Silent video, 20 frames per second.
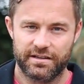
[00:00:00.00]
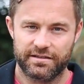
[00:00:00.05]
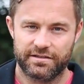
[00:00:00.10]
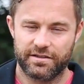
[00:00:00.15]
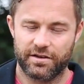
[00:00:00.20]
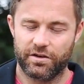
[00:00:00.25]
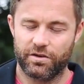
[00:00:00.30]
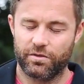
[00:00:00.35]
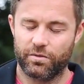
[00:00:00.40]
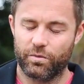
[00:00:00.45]

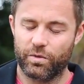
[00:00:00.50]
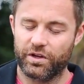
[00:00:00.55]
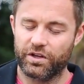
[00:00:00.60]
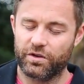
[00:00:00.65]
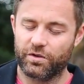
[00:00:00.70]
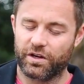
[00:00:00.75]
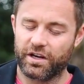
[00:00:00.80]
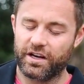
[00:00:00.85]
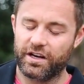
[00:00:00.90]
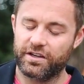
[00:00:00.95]
So what
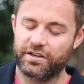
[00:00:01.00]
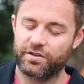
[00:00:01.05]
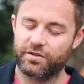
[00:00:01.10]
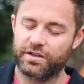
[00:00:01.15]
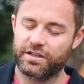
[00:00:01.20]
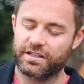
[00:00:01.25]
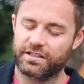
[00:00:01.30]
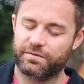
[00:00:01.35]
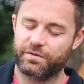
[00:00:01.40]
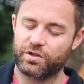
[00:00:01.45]
you're going to do
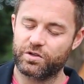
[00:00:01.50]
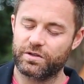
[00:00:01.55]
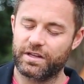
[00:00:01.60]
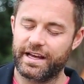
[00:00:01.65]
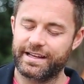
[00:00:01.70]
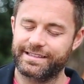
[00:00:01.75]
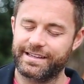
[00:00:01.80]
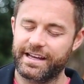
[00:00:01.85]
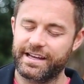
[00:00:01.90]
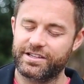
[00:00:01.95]
in this
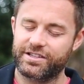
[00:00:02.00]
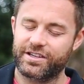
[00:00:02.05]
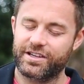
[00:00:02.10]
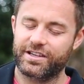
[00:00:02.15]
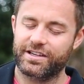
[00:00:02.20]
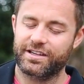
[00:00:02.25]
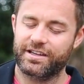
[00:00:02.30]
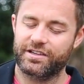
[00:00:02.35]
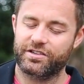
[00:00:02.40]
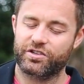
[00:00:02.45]

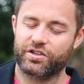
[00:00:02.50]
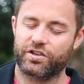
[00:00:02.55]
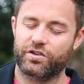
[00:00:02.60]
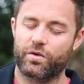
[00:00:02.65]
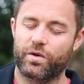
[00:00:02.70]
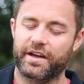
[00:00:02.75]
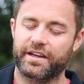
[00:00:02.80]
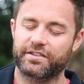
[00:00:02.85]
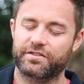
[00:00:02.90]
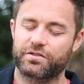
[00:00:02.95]
visualization is you're
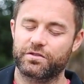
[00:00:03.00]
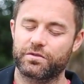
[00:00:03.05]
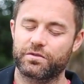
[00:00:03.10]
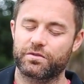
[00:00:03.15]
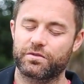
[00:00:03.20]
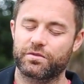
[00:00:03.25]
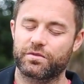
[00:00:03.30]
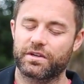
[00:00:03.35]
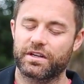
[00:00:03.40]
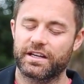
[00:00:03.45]
going
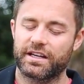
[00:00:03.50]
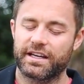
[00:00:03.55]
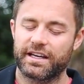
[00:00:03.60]
to